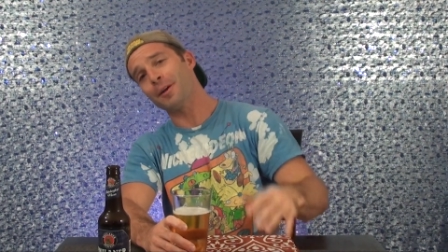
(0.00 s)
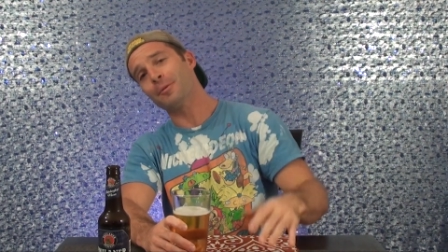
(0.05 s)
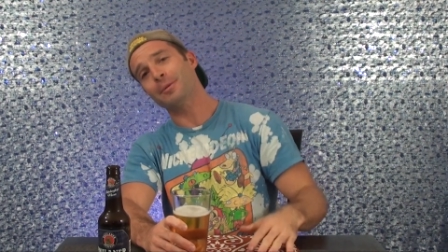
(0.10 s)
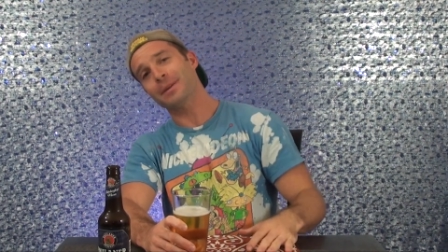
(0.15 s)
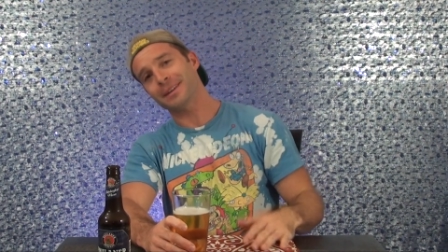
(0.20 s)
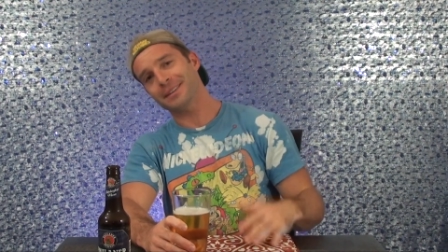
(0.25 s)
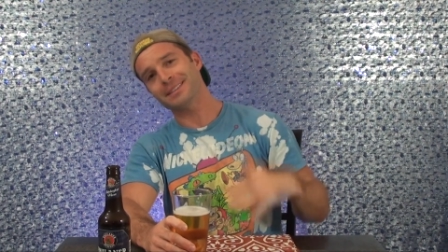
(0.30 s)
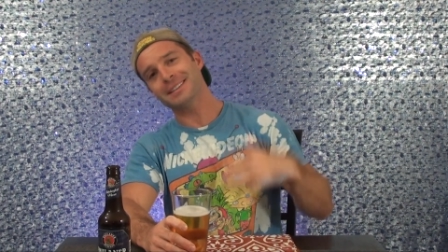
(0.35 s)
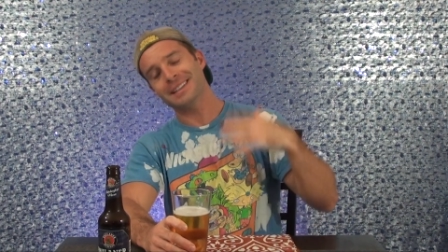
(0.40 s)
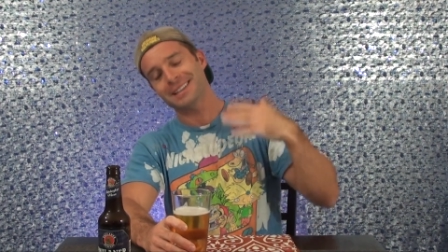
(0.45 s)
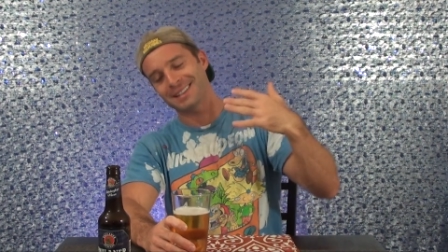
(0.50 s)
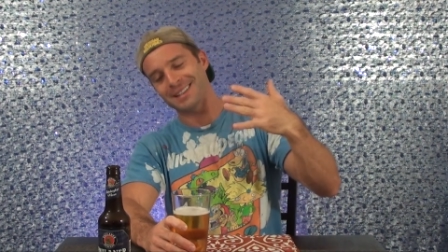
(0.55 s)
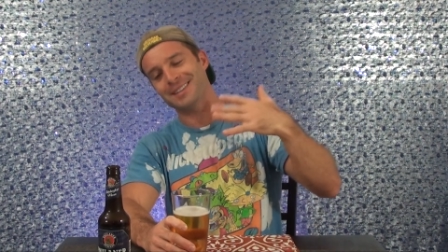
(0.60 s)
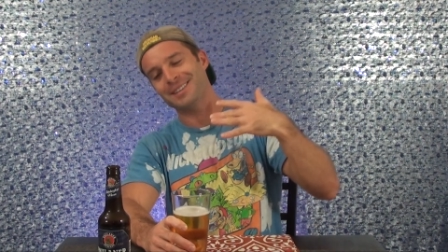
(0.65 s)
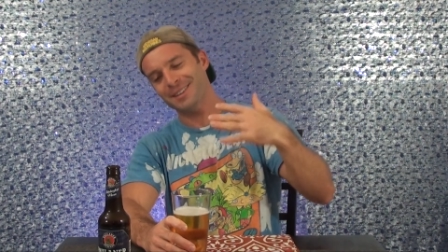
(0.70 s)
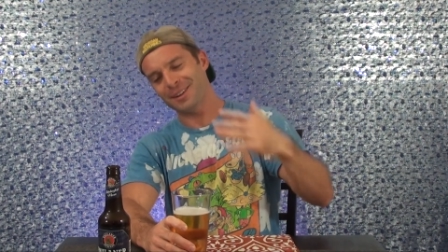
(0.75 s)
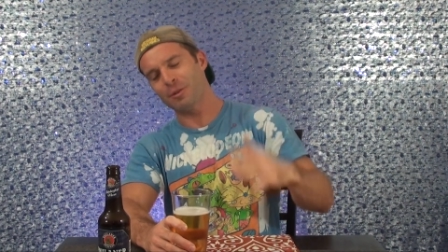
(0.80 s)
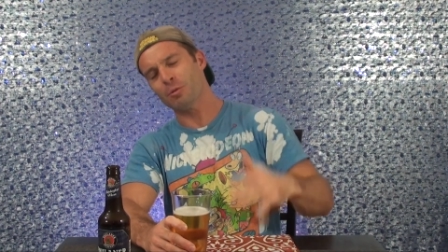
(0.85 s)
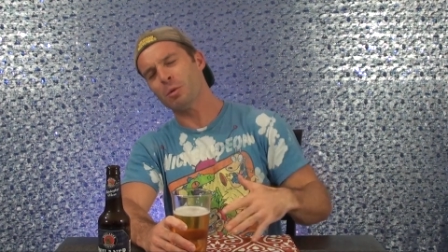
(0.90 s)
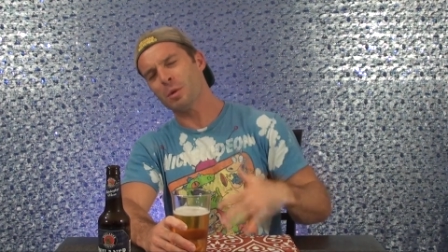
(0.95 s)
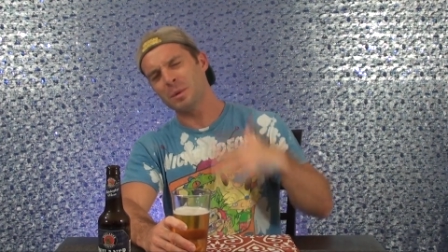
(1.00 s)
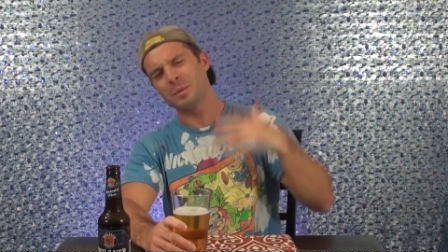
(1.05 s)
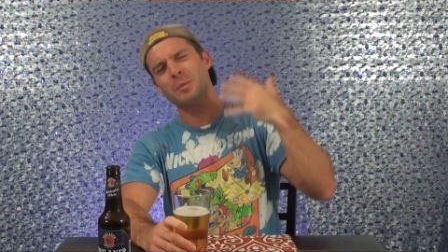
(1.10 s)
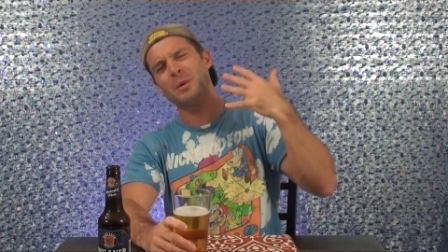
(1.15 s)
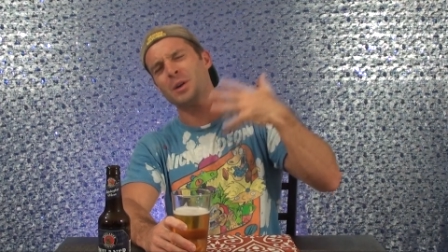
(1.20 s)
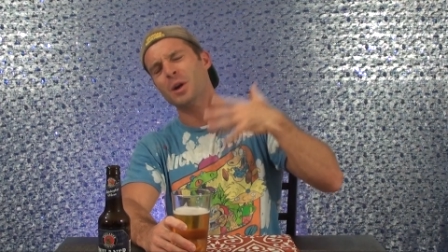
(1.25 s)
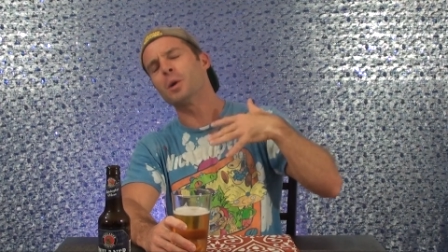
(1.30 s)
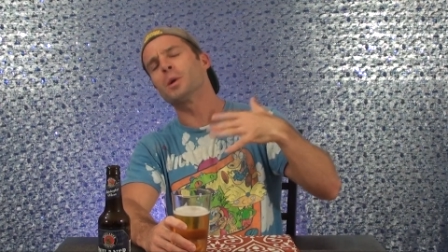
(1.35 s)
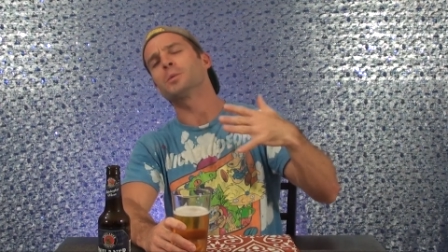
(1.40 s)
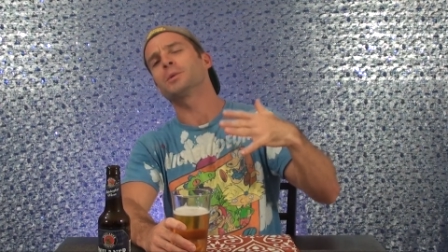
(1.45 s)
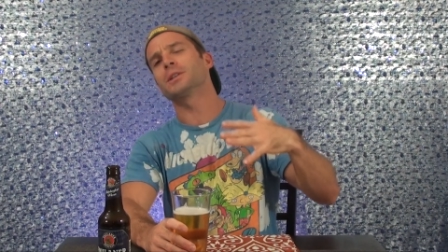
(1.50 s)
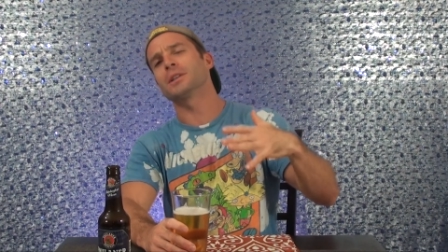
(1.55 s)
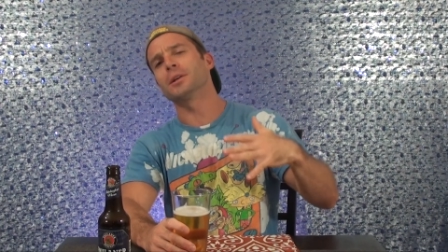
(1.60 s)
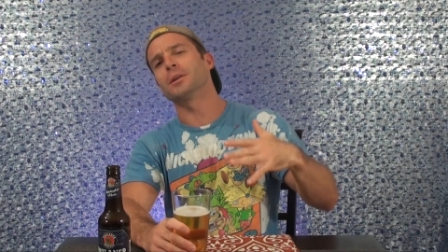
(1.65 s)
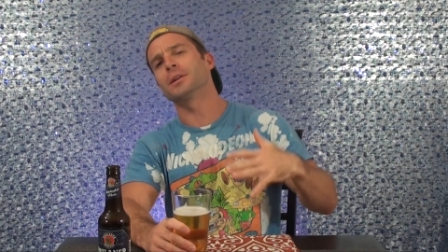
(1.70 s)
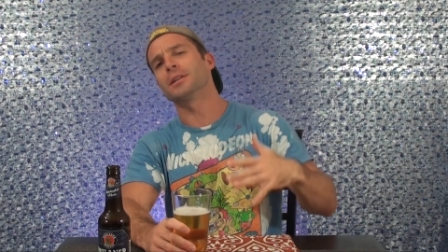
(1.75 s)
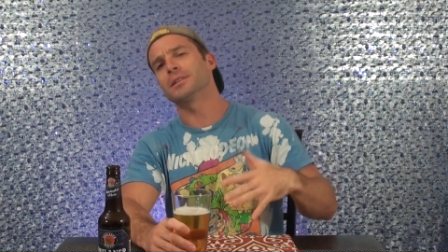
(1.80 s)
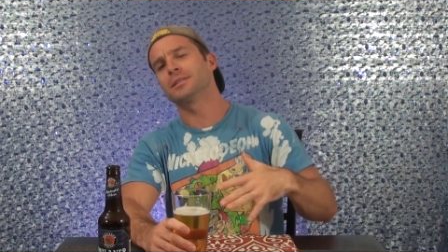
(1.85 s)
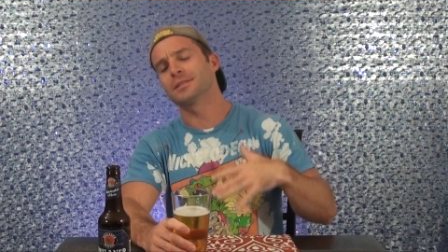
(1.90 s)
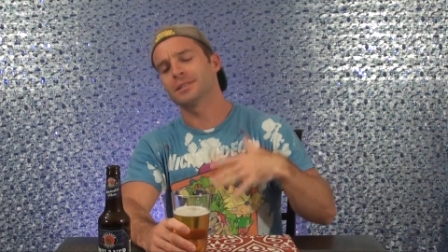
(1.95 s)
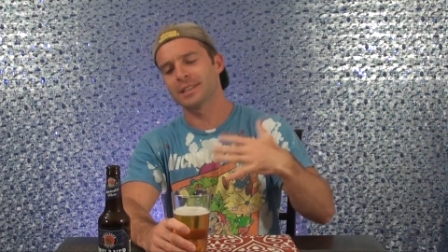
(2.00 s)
we know what we're doing.